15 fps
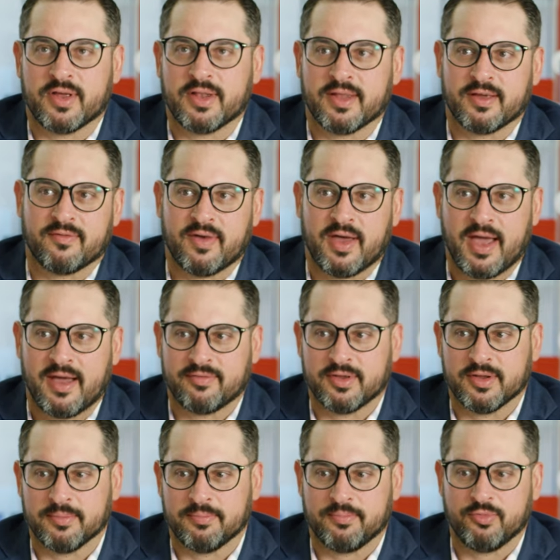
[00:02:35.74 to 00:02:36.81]
said like if I have
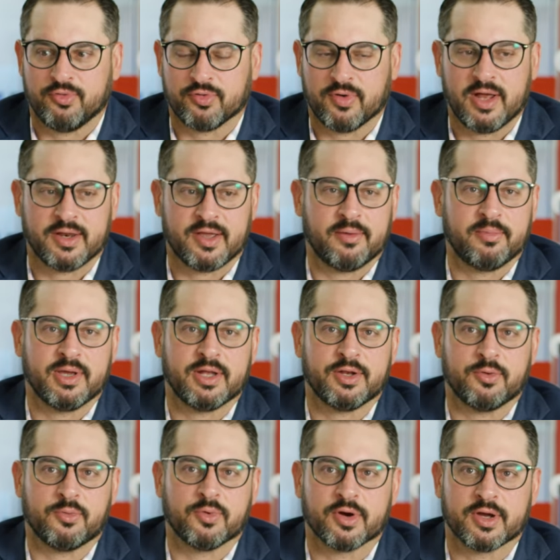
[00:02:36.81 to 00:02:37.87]
to dread coming
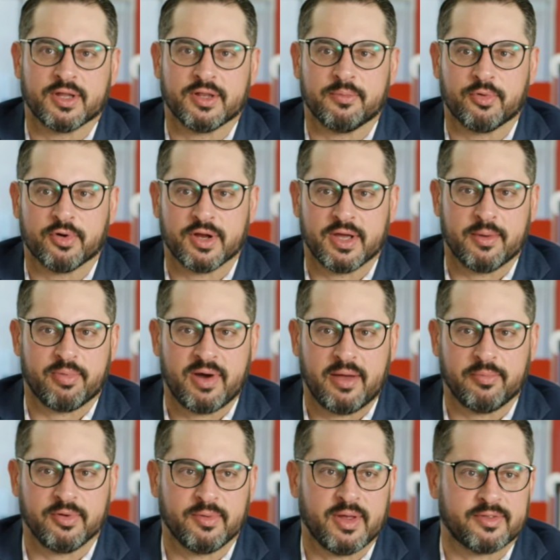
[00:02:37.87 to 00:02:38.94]
into work in the morning, I'm
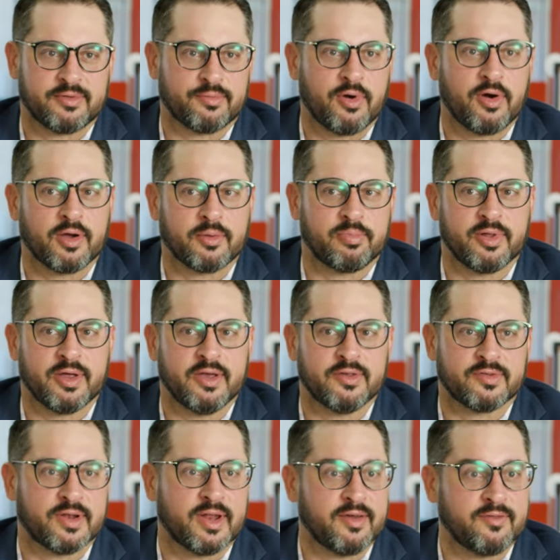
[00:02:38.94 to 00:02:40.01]
probably at the wrong
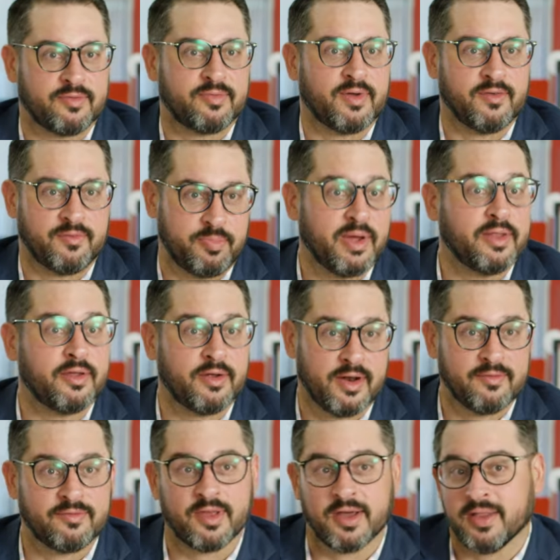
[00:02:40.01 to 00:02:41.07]
place. And I've, I've been there and
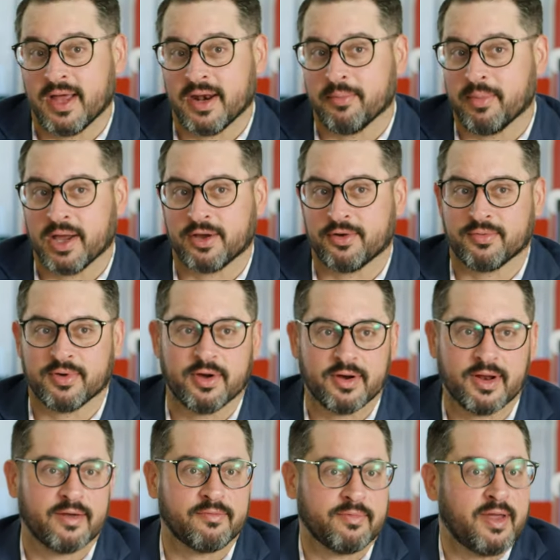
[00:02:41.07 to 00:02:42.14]
I've done that in my career
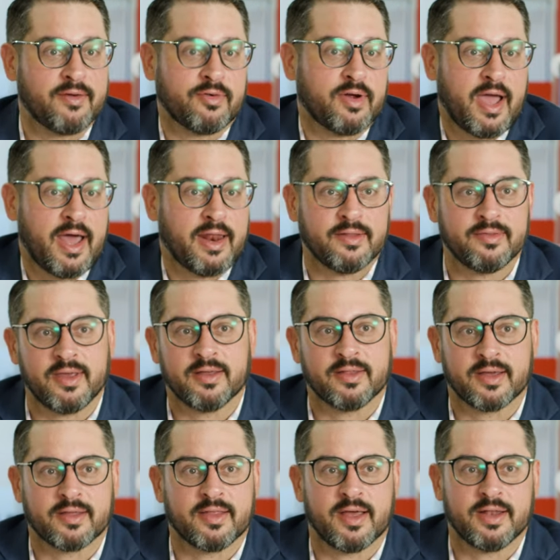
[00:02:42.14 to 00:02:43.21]
and I've never had a day
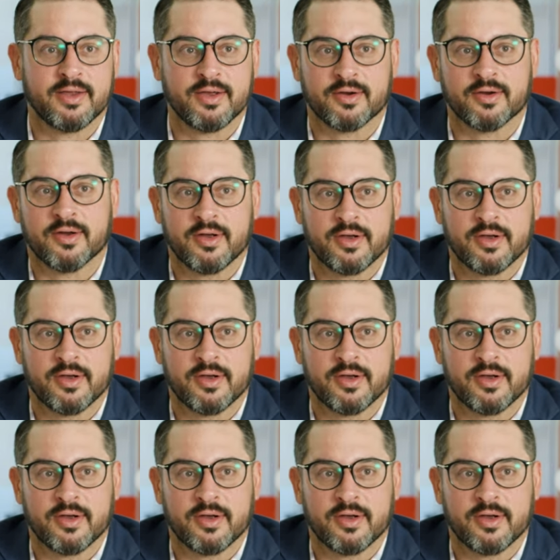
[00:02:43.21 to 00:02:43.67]
like that here.